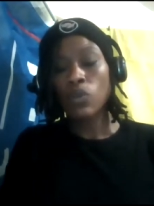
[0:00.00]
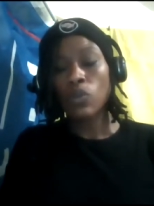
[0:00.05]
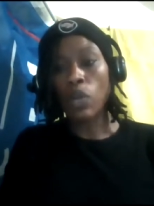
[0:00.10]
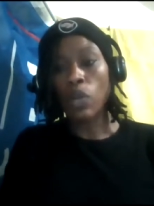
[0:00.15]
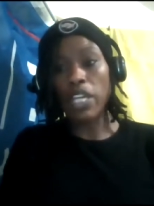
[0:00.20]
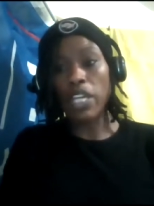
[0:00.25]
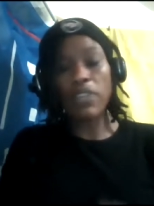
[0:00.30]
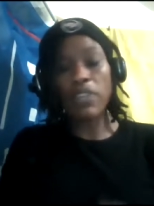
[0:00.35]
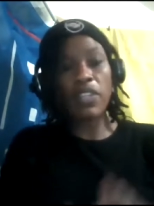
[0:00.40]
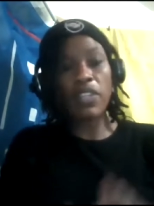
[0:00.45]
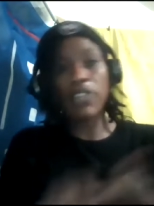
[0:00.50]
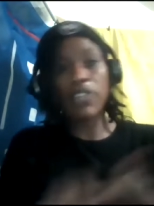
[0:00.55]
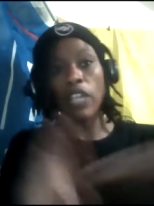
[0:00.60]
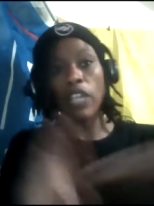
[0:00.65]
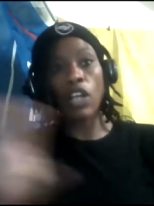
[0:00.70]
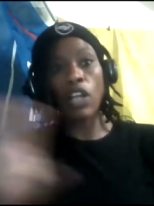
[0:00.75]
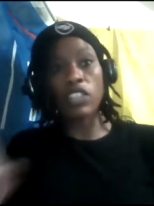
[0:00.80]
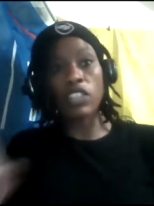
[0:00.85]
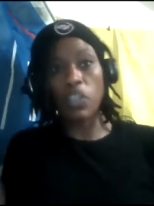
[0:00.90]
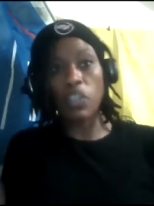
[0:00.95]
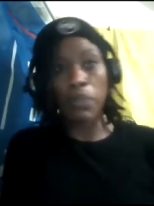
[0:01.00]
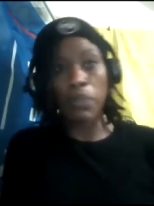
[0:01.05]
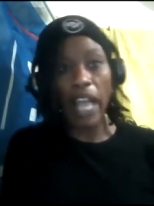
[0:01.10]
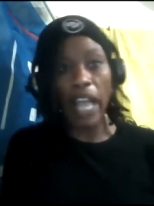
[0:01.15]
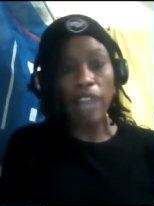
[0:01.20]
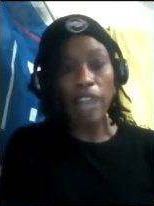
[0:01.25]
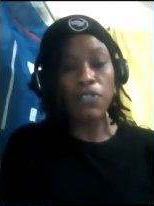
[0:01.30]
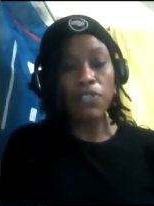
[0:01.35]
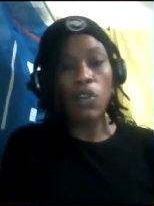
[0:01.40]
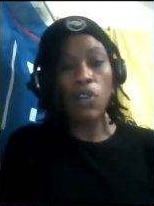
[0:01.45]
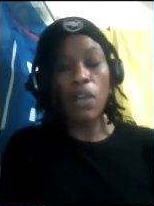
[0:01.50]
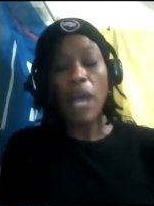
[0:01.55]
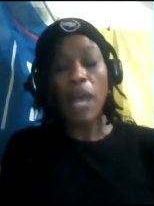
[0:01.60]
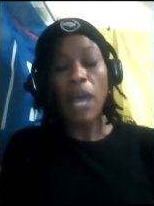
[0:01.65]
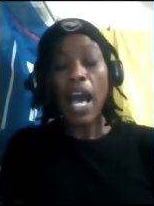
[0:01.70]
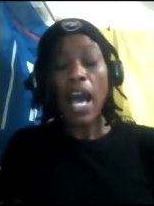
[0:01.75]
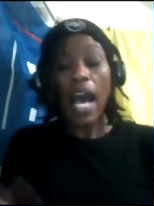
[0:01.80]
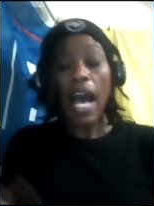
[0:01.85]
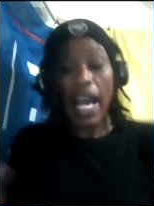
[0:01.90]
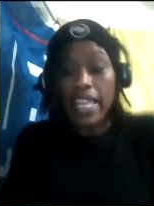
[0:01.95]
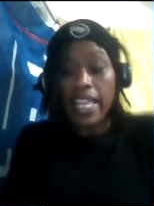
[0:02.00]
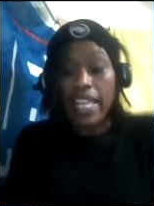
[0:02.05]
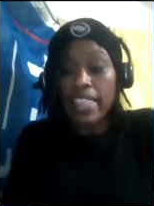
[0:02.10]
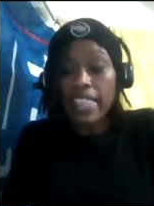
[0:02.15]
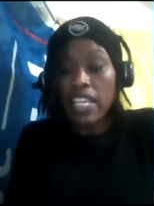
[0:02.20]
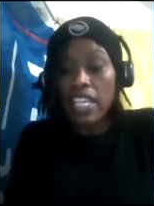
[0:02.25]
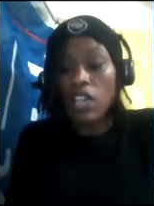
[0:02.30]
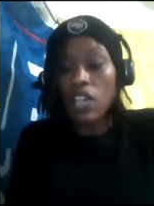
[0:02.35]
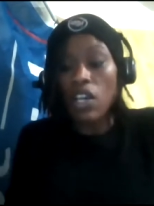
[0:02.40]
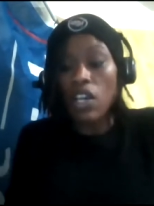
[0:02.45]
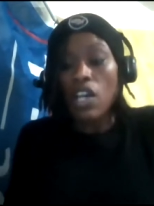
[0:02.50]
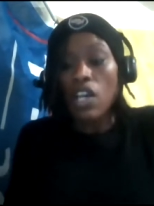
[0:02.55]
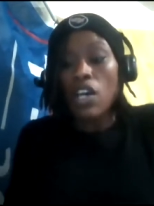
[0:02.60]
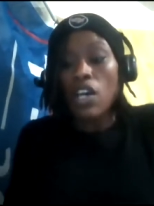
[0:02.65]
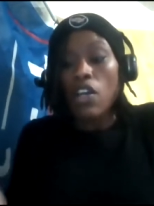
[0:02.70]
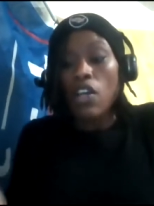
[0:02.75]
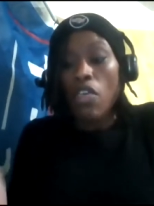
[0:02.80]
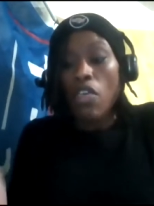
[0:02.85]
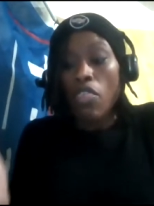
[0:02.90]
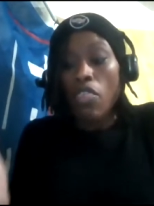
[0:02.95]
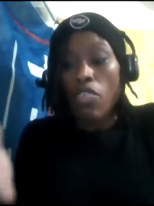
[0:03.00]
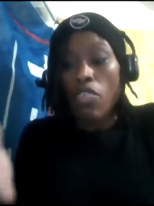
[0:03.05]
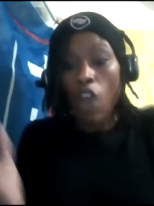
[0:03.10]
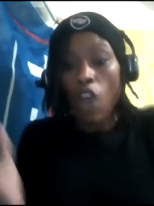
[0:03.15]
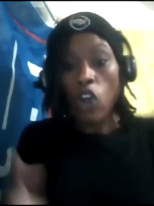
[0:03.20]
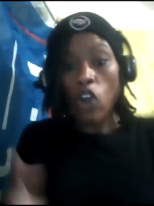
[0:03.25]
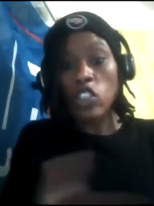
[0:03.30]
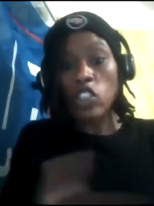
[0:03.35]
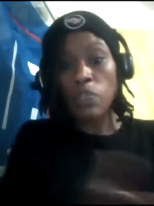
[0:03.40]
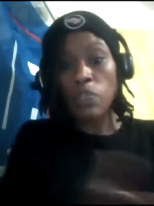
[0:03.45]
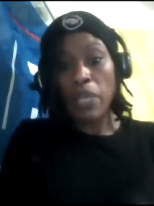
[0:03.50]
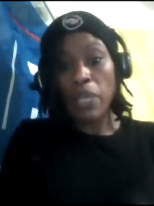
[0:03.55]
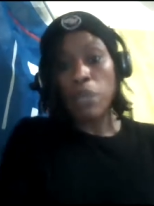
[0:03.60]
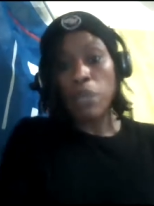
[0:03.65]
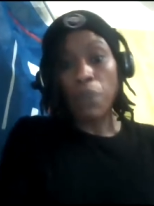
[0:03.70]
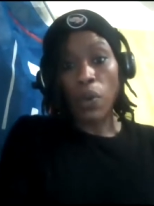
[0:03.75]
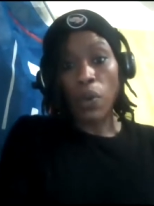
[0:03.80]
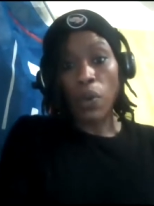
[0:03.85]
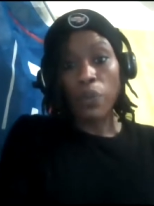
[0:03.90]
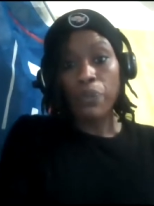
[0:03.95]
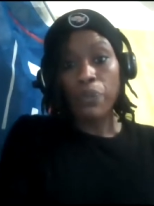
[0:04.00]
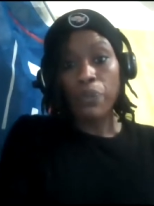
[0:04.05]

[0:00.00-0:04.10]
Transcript: or even if they lost a platform. I think those people